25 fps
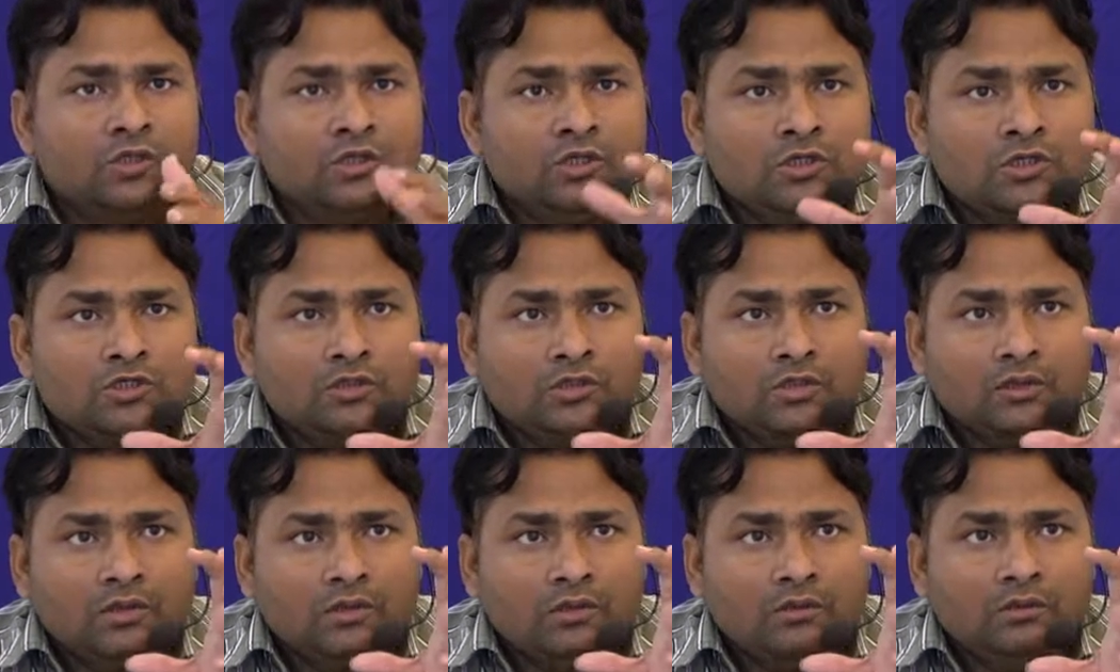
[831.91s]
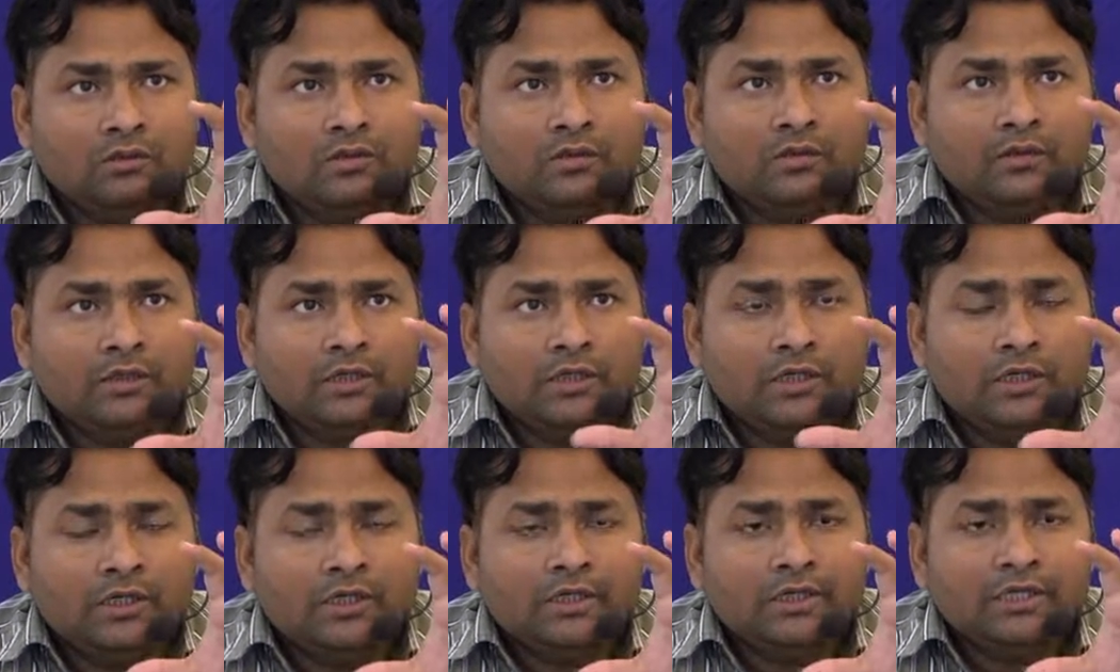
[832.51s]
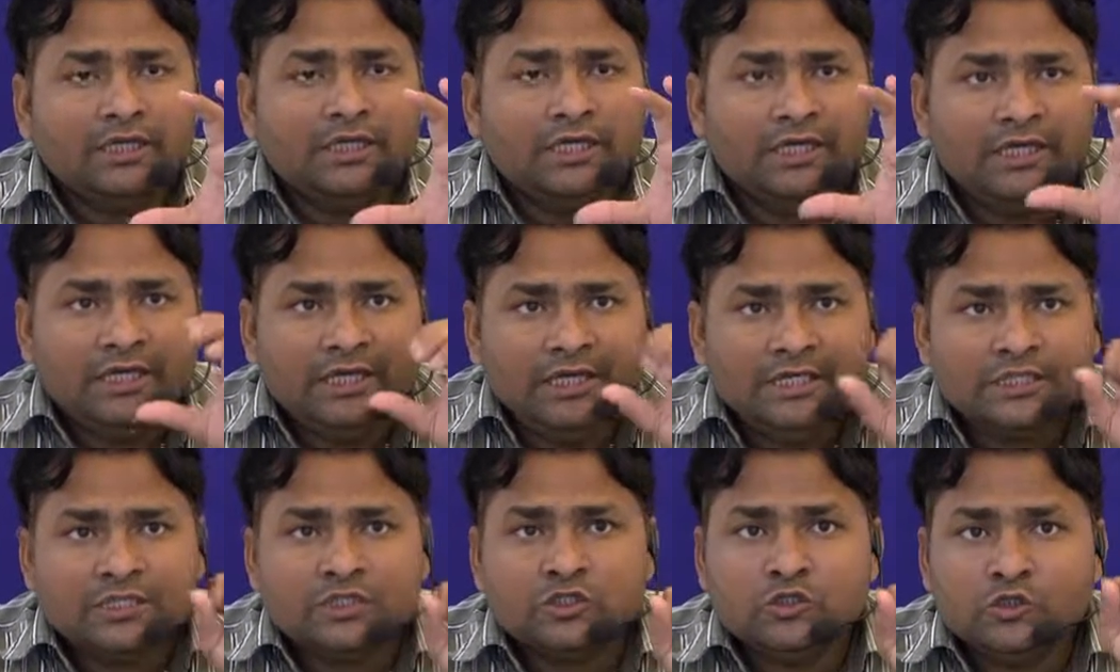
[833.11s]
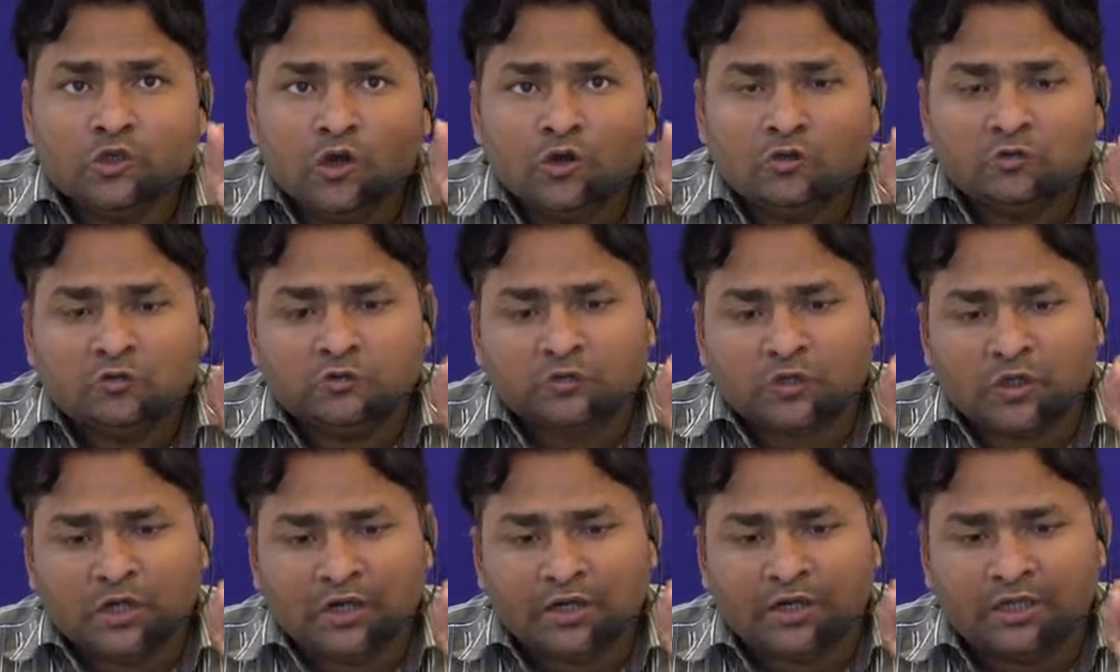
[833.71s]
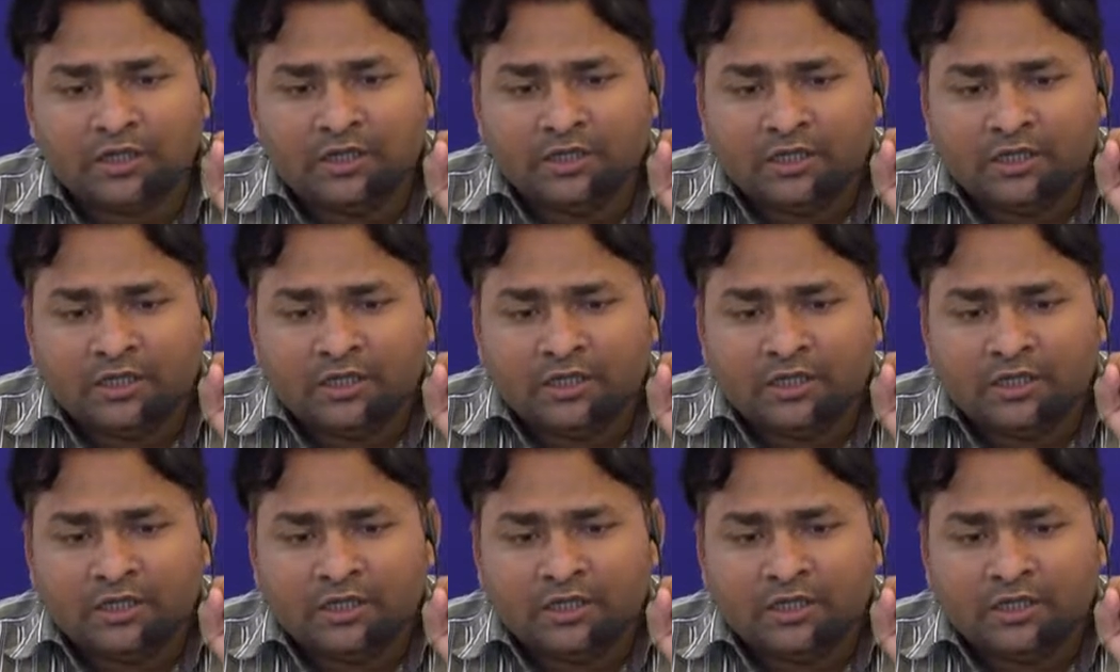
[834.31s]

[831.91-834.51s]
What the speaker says: So he is known for